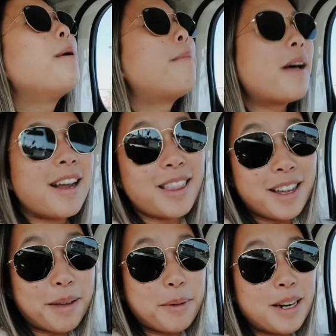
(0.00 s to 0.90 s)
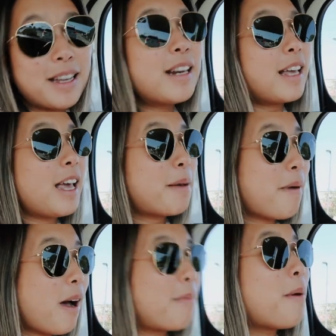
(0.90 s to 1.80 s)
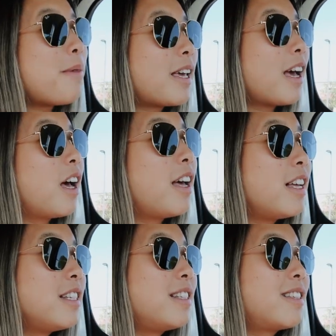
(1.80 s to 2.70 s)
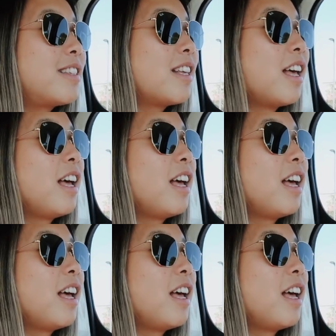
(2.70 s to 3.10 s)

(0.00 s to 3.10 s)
But I think I'm gonna get a cake pop because